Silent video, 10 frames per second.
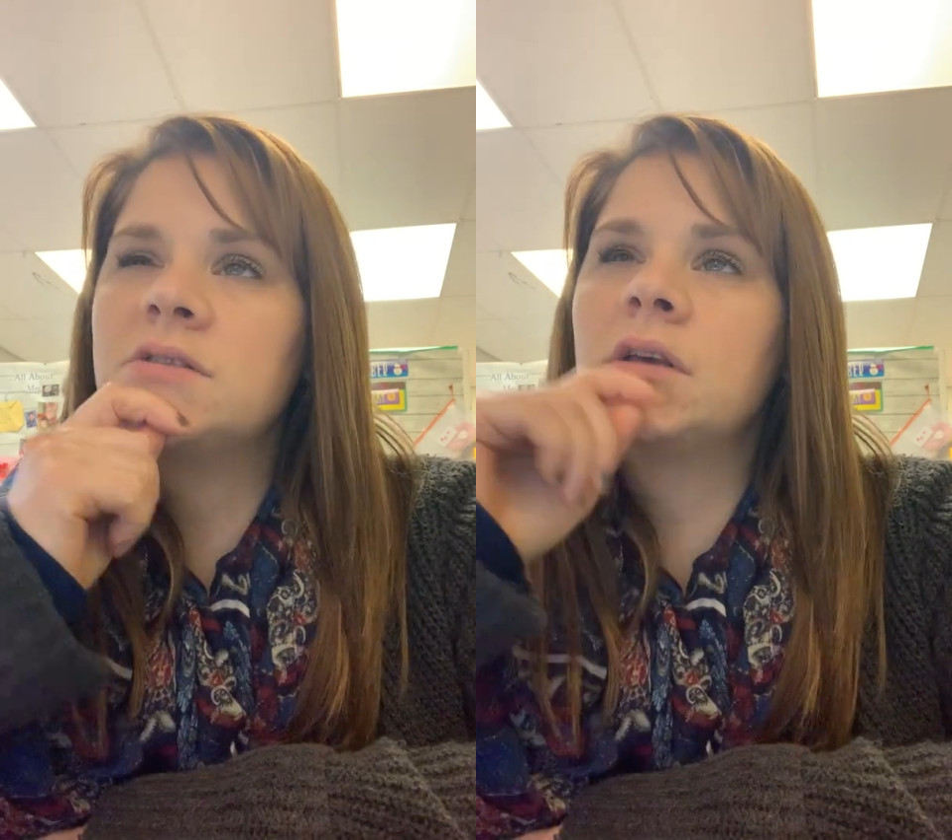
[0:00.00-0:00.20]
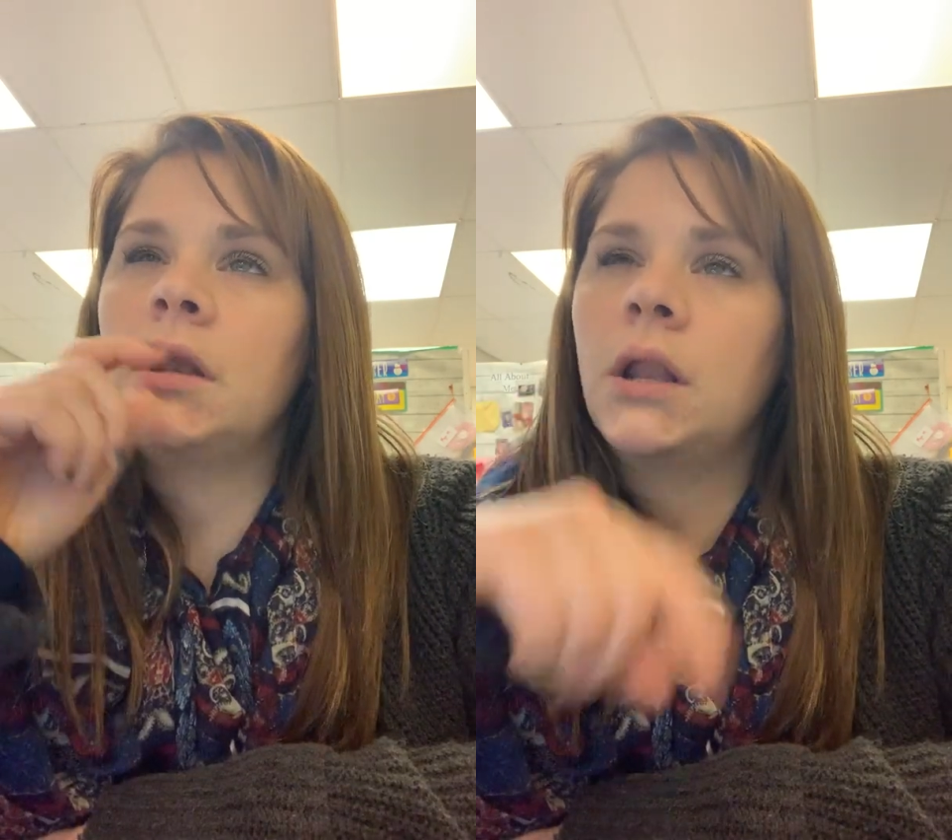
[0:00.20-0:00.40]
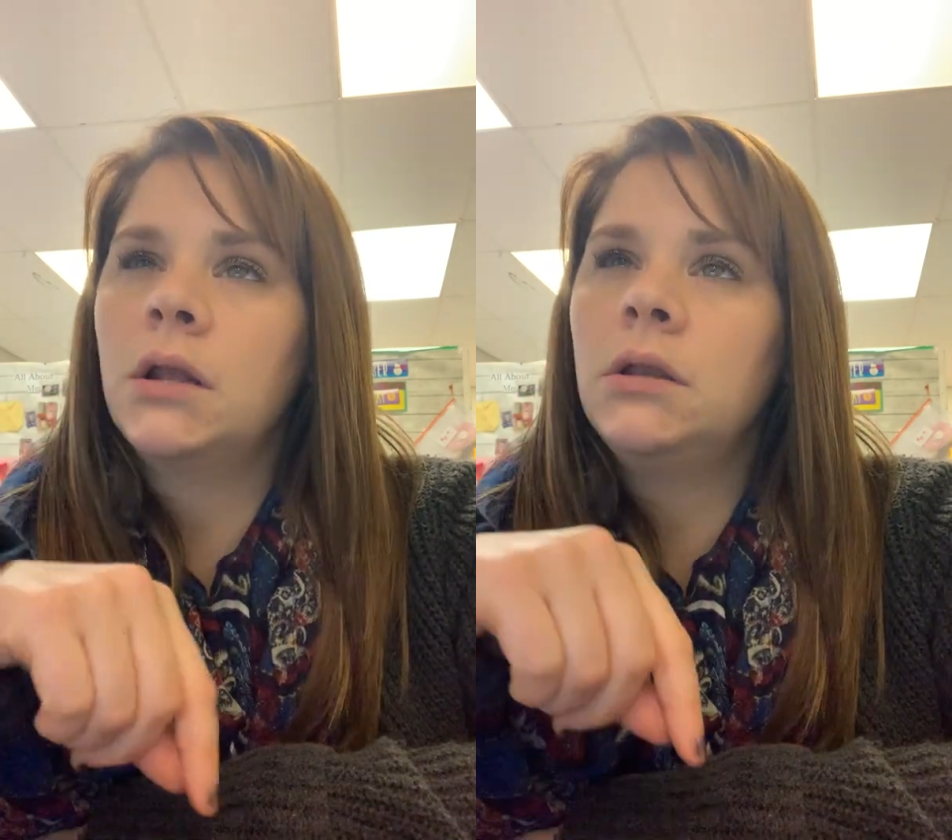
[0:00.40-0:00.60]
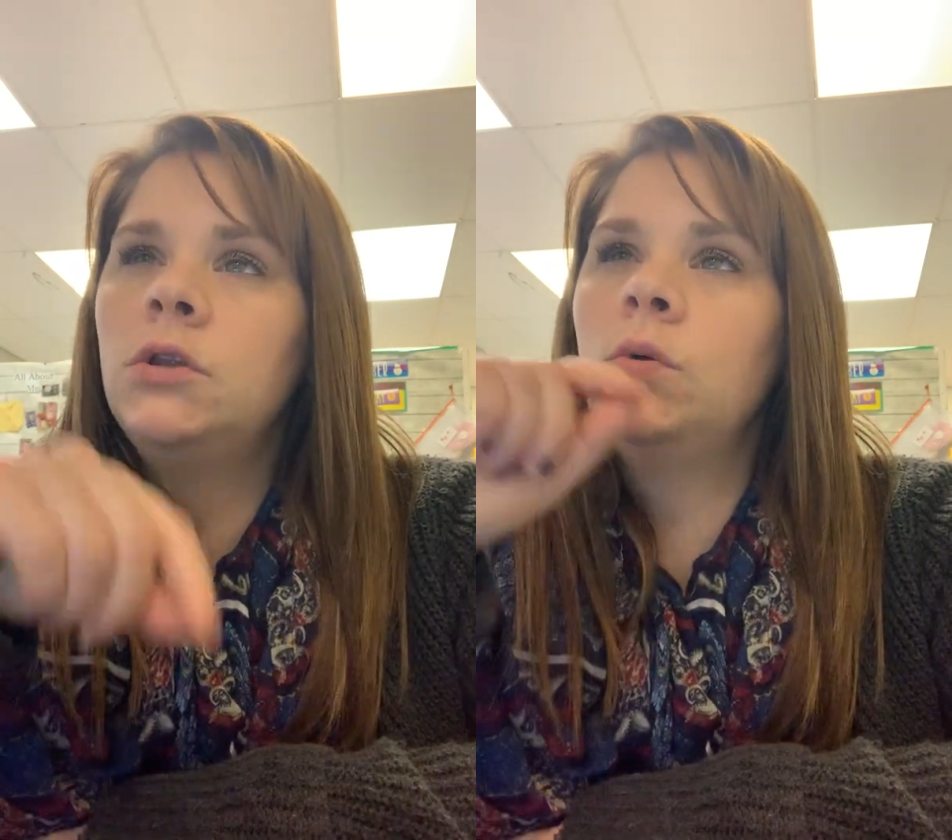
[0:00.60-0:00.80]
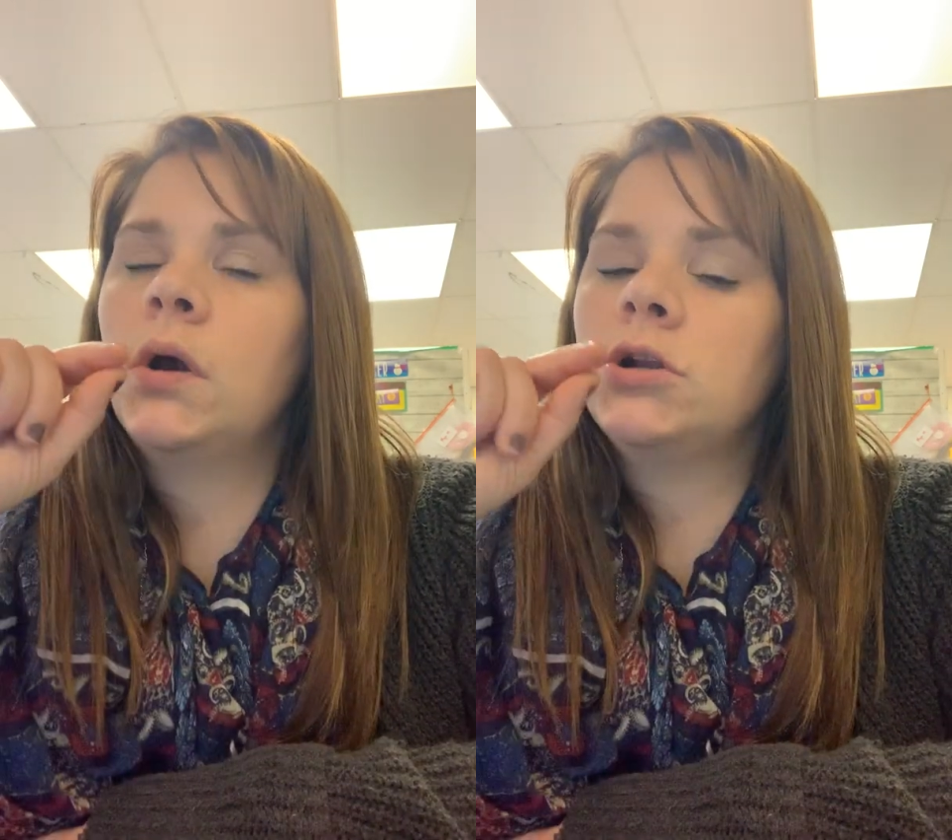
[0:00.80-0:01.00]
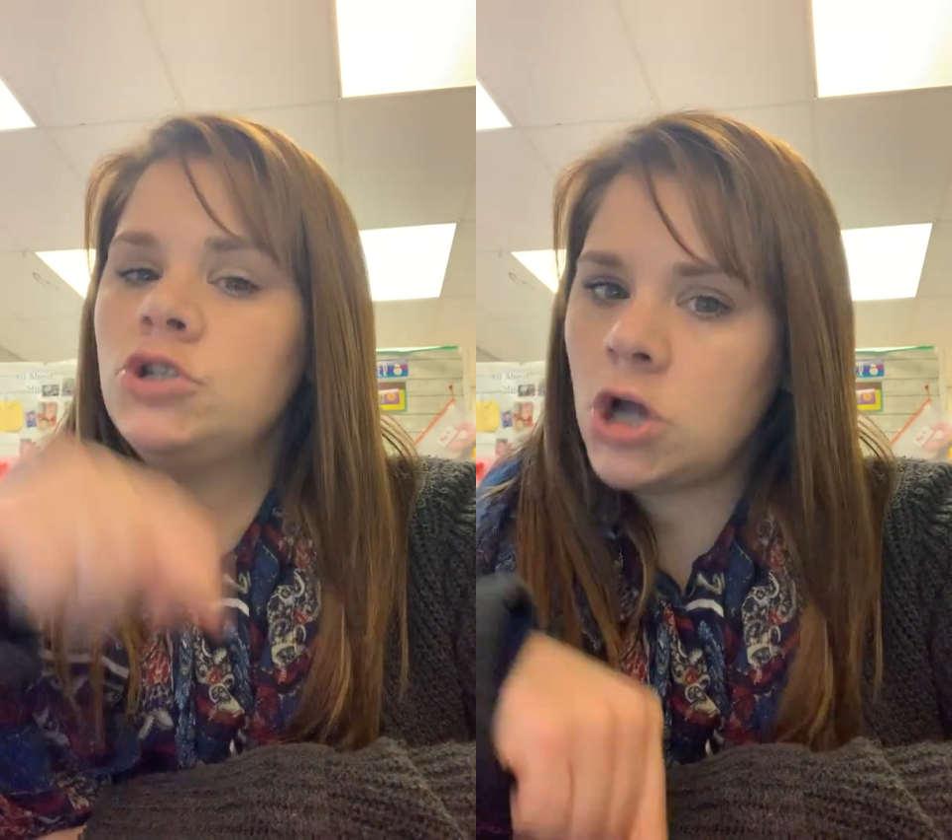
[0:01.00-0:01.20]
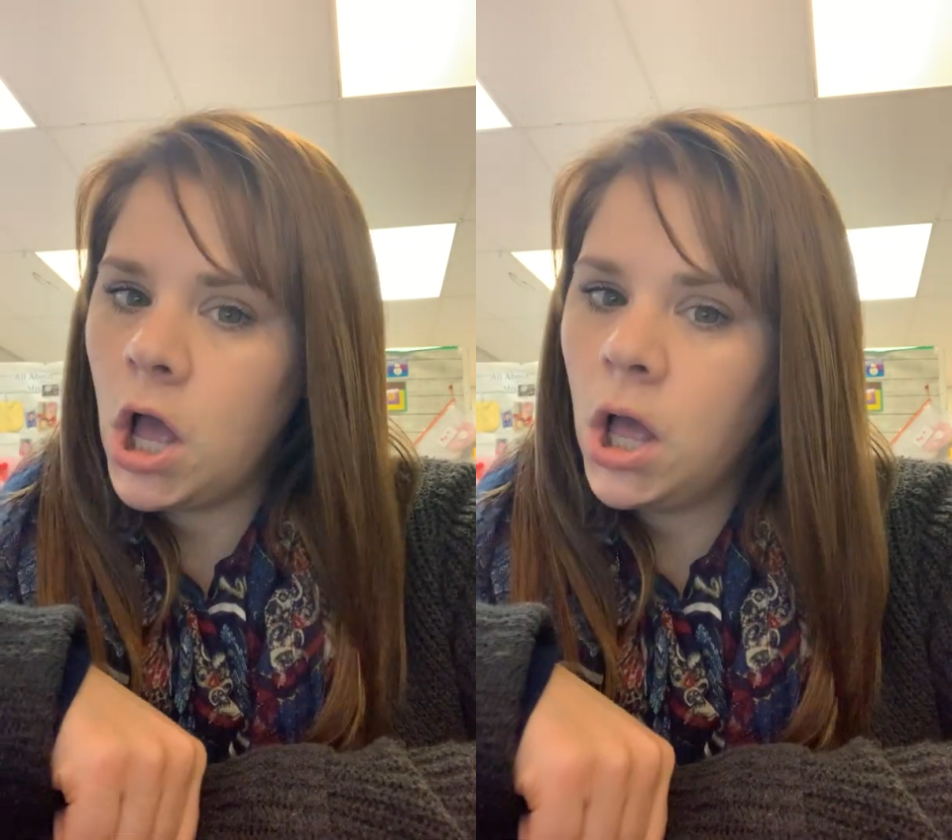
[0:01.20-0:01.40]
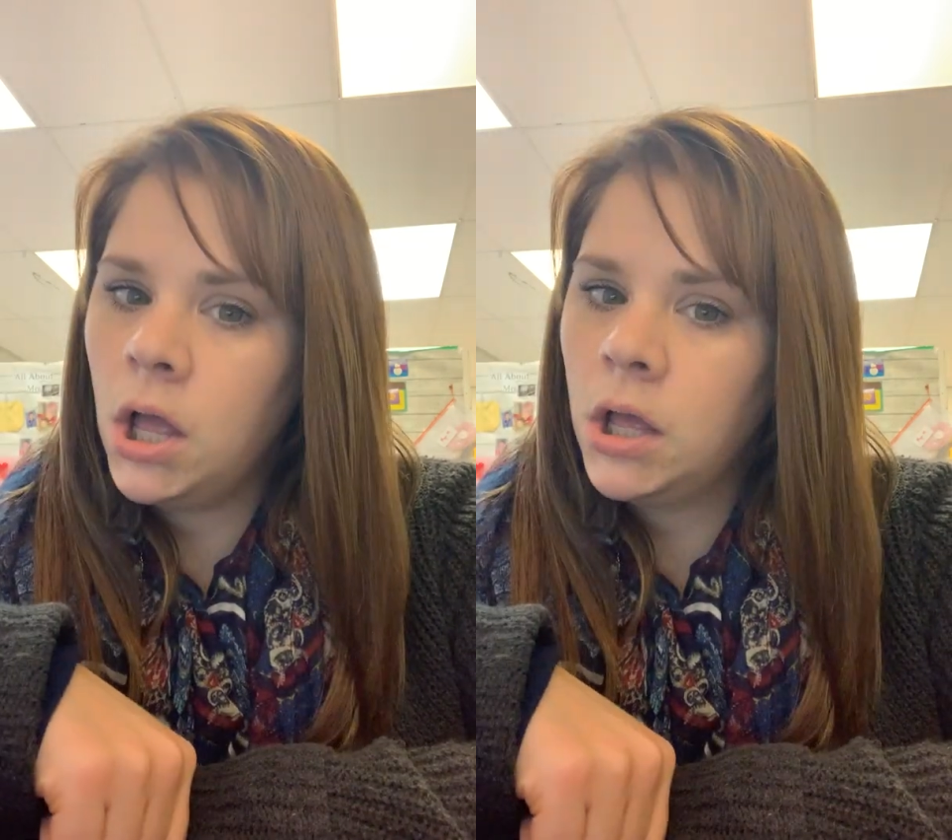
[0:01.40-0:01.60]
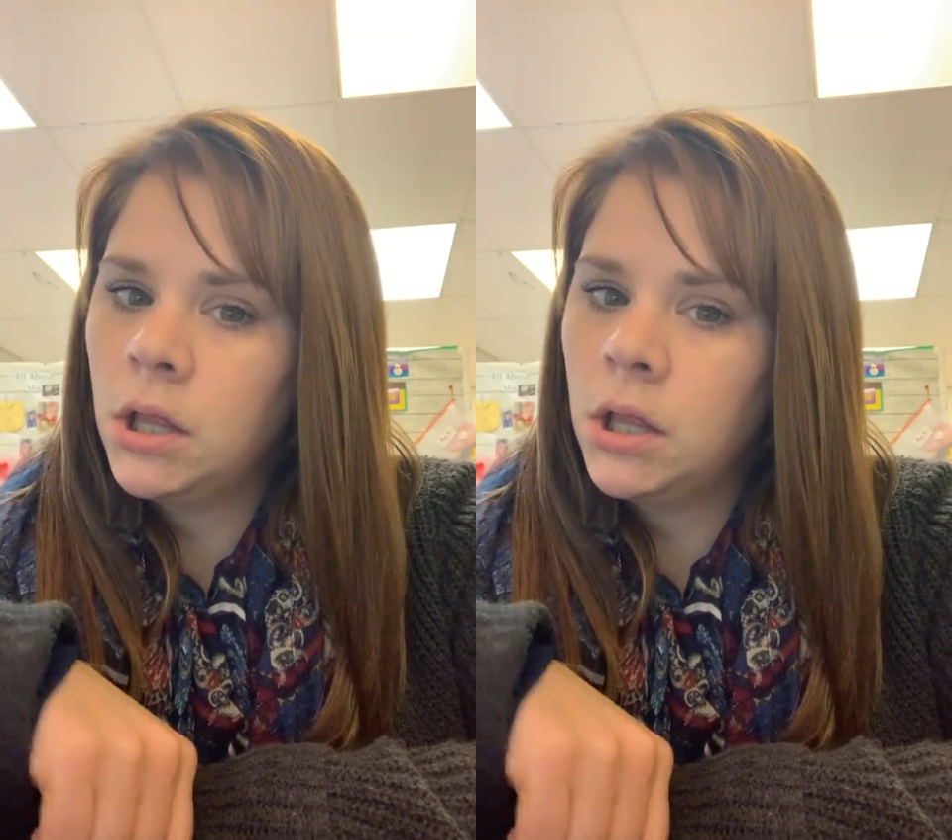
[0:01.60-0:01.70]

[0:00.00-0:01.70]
connected to our jaw,